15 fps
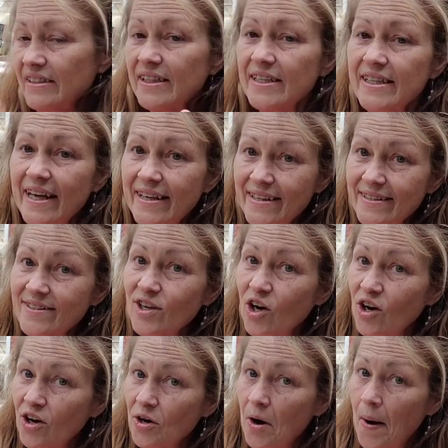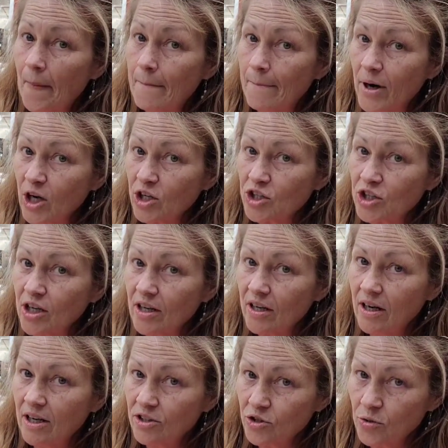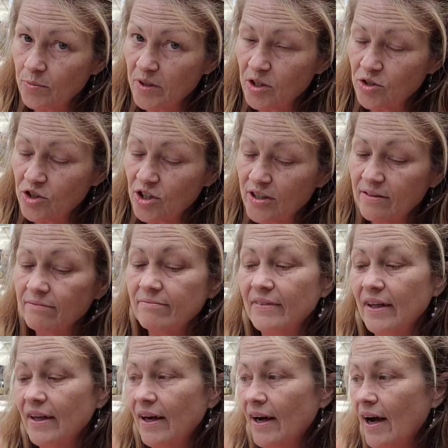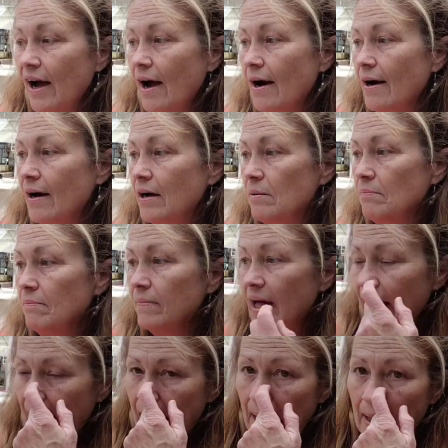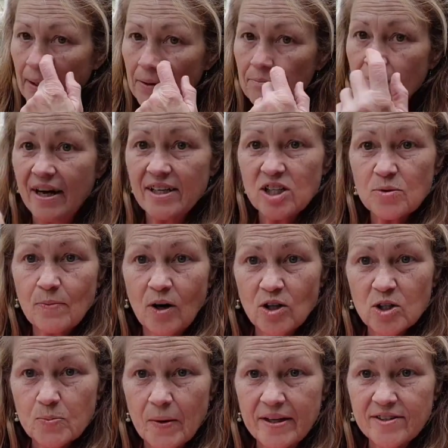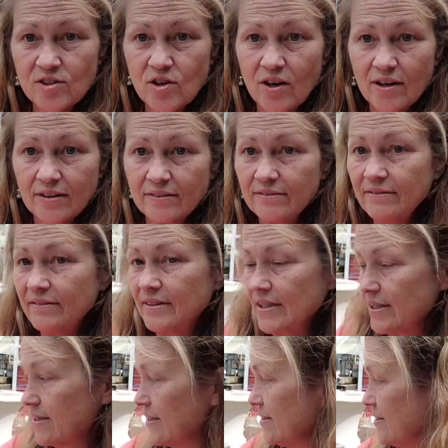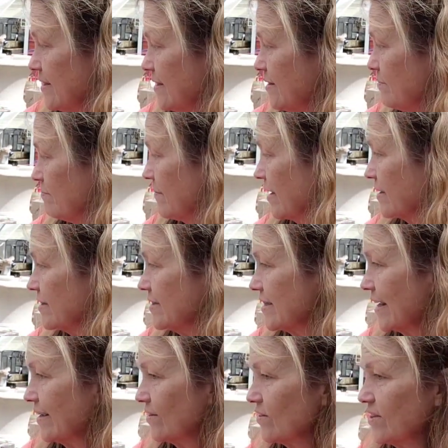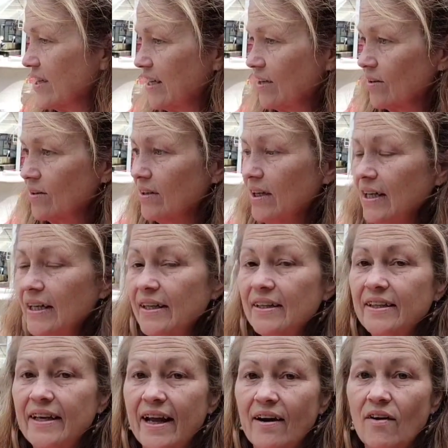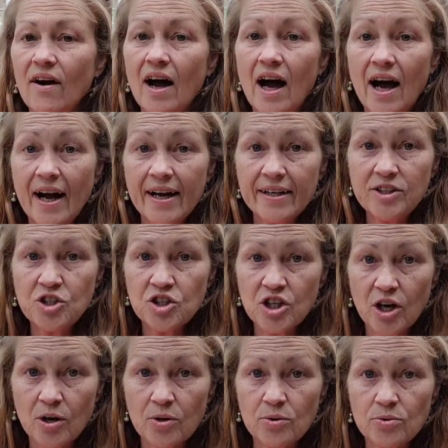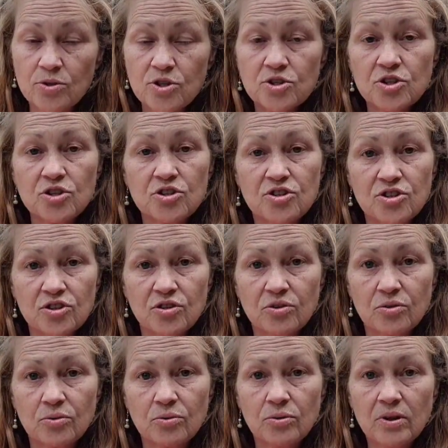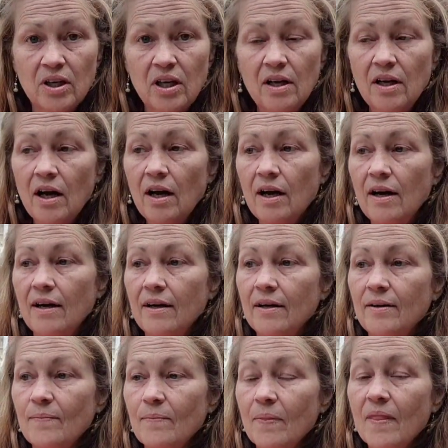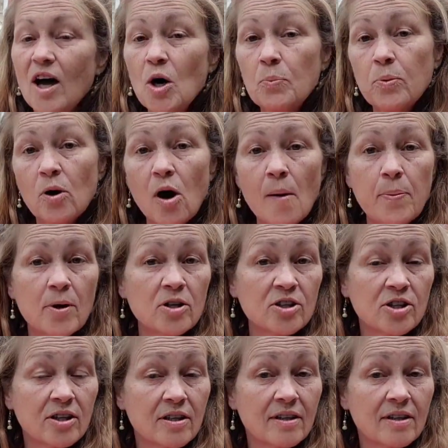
today is our March contribution. Um, and my small space garden, this is it, my container here. Now, I chose to do uh, a proper